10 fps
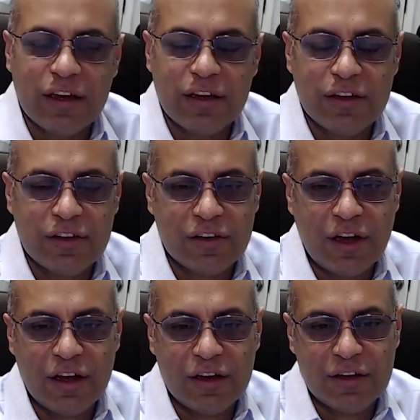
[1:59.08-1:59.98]
I can
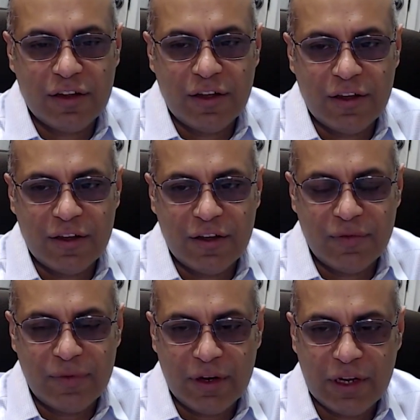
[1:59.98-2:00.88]
start
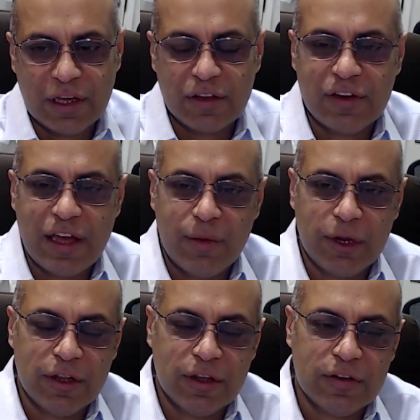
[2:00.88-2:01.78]
and take a stab
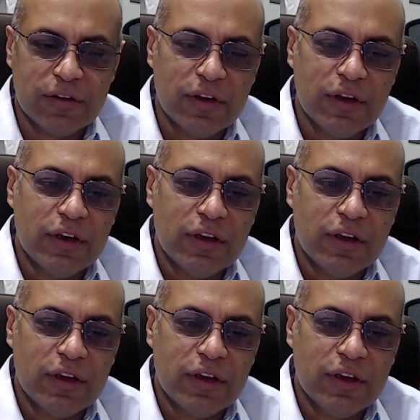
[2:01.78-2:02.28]
at this.